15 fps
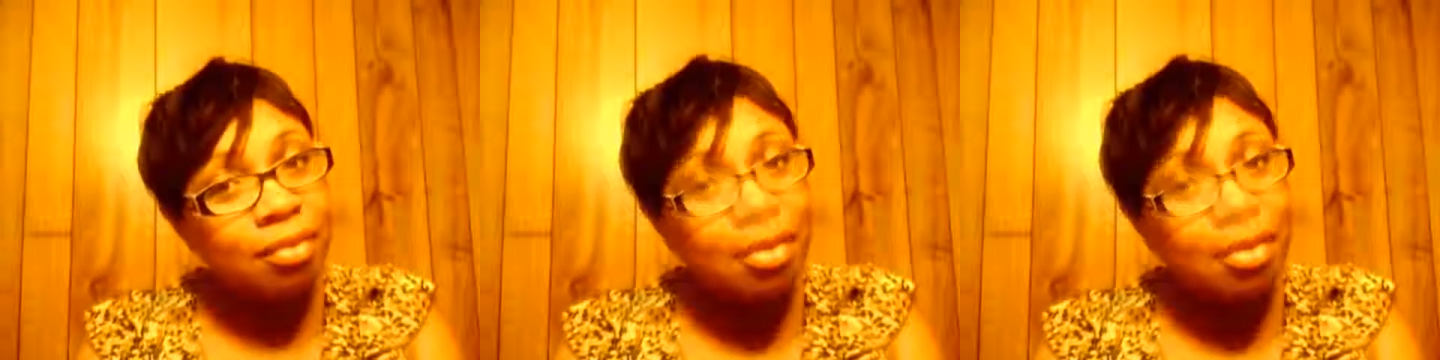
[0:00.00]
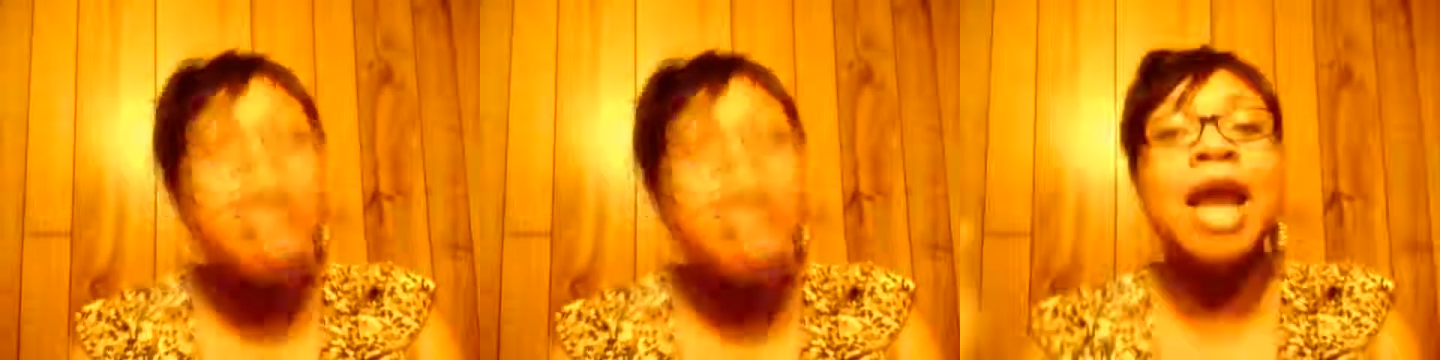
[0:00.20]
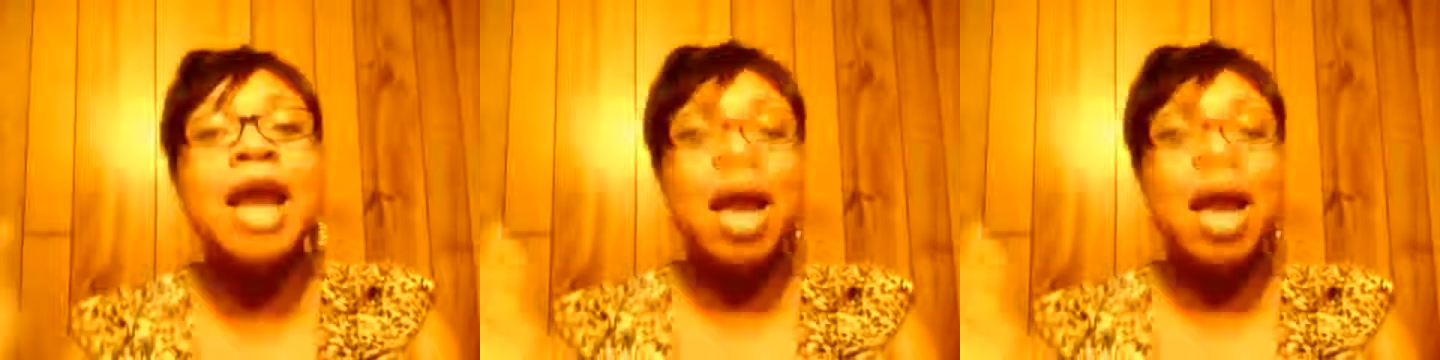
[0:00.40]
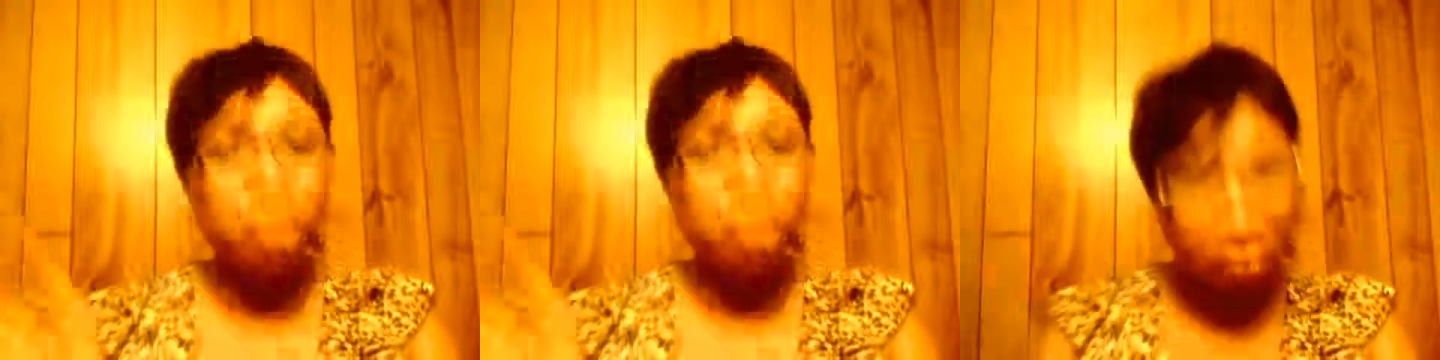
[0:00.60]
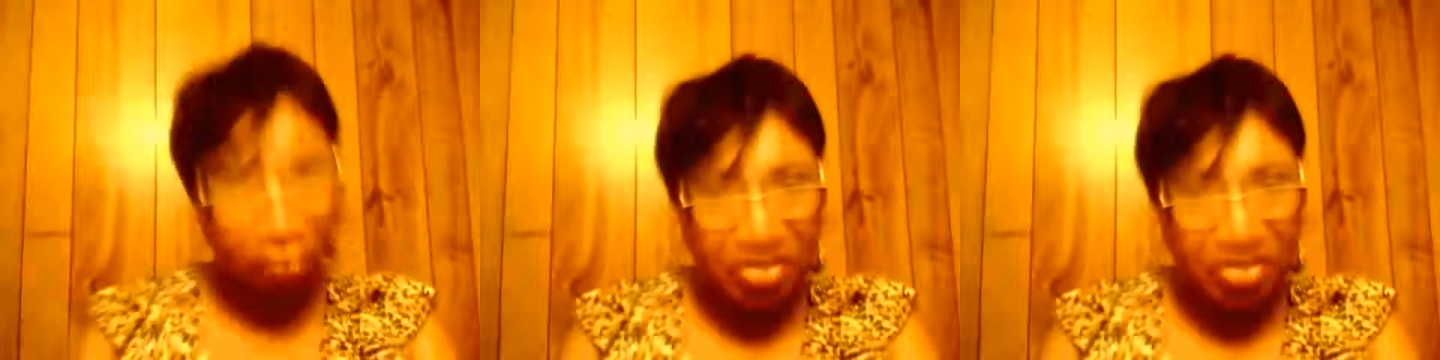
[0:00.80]
and I
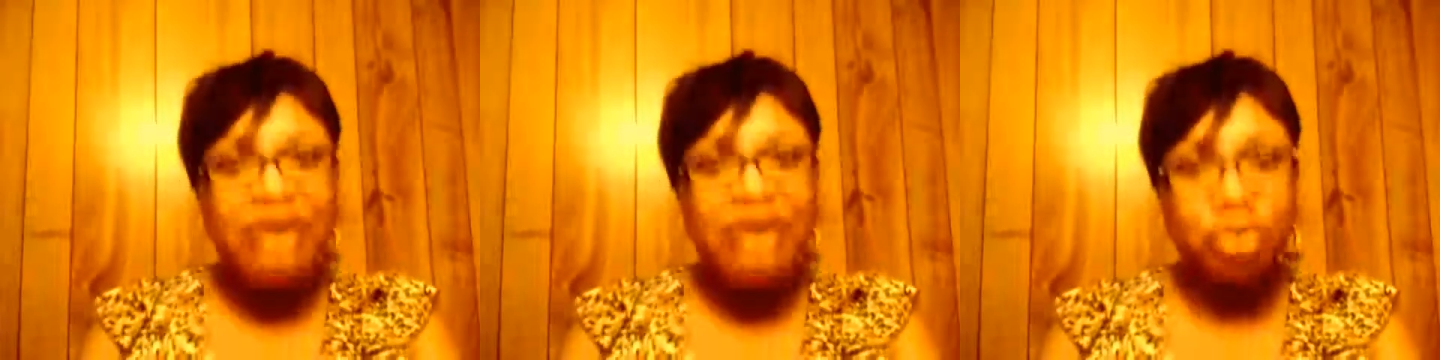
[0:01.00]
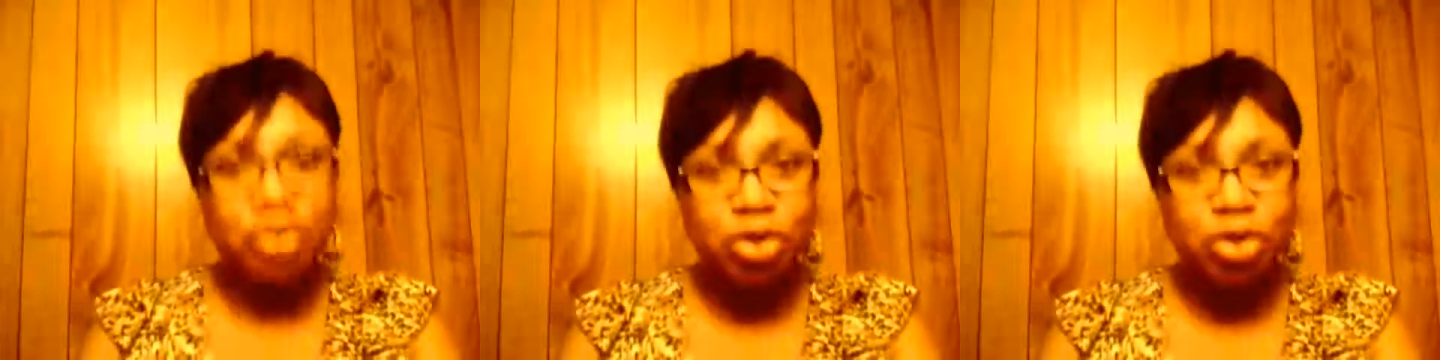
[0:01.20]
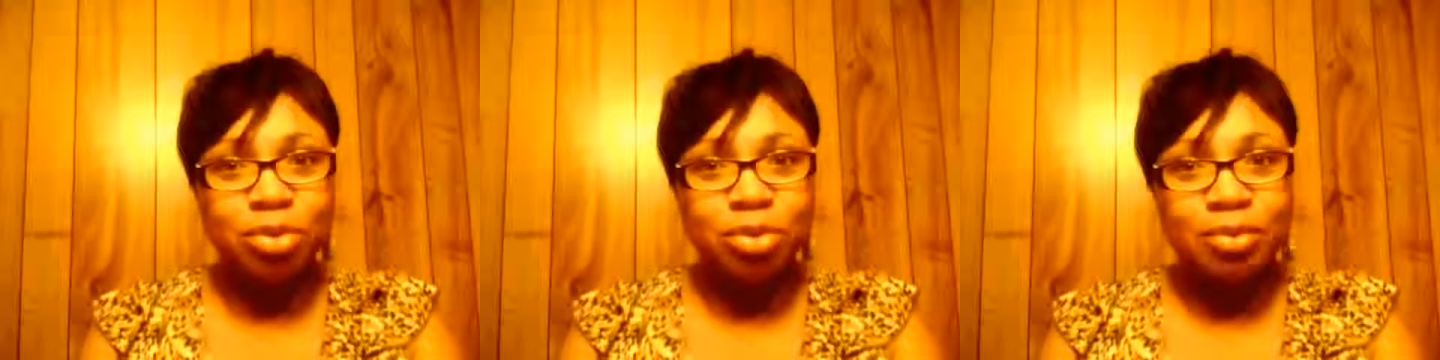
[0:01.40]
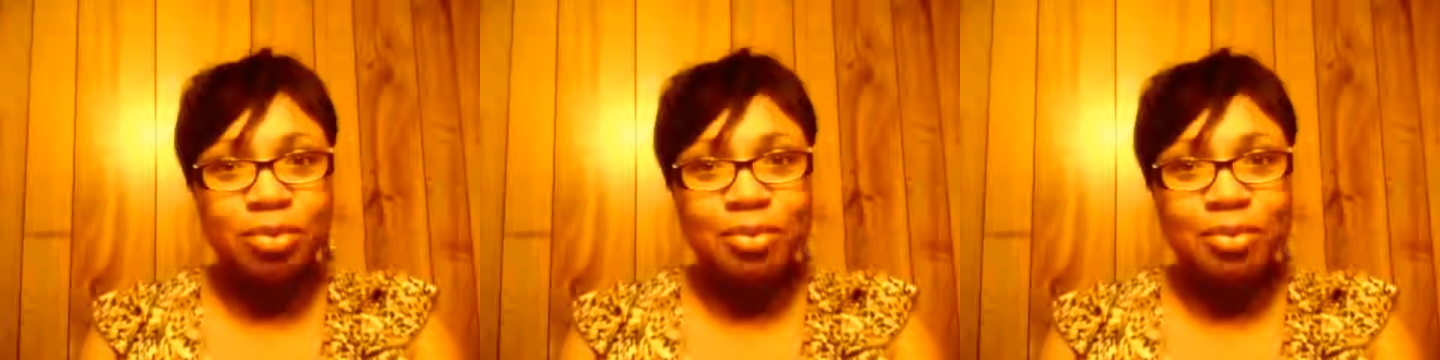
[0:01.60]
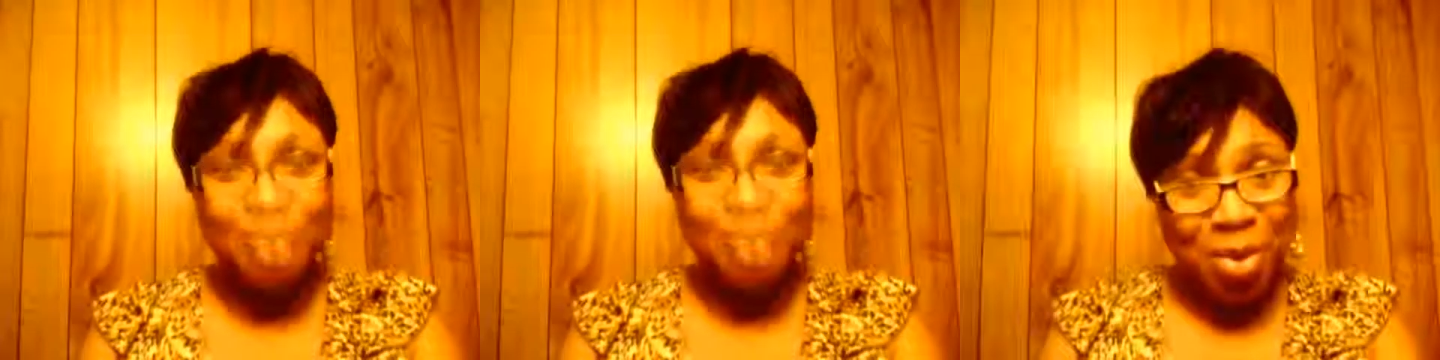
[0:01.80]
will fight you.
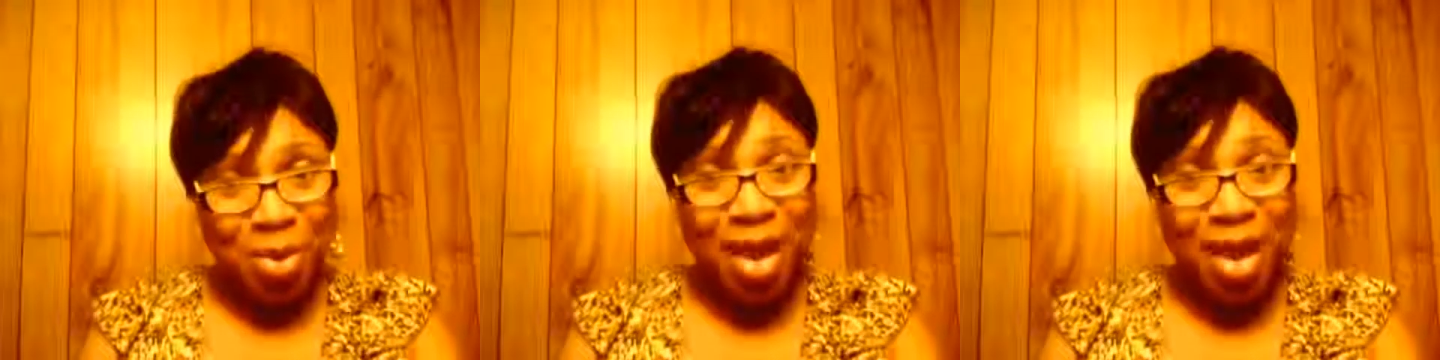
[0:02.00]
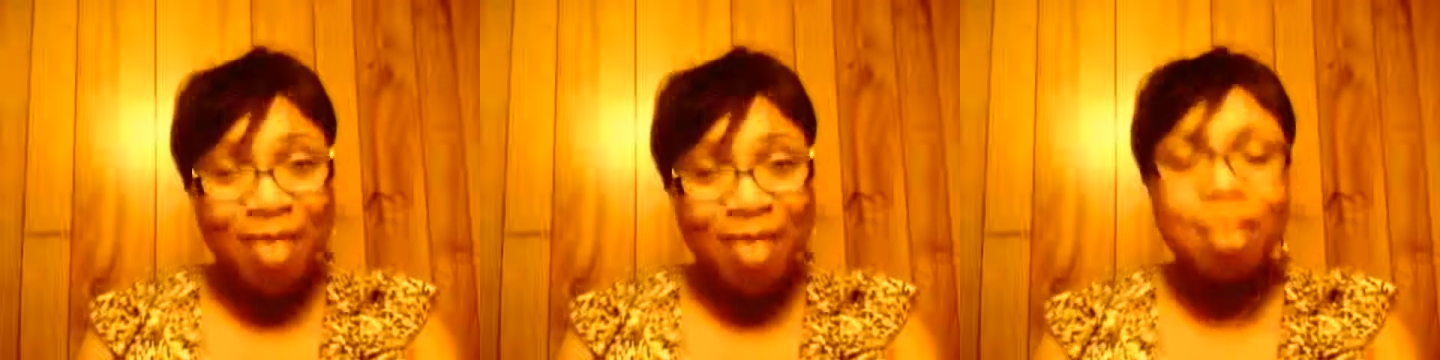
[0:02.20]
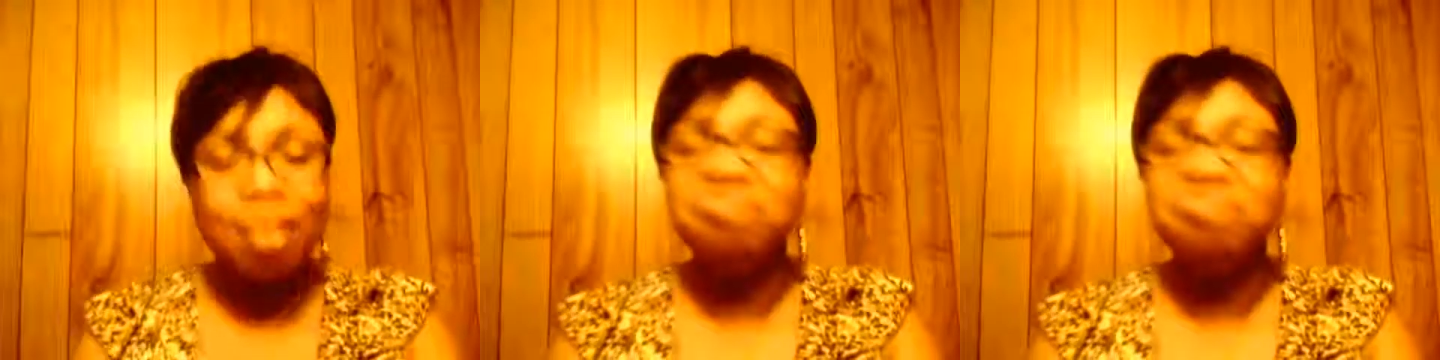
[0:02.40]
Okay,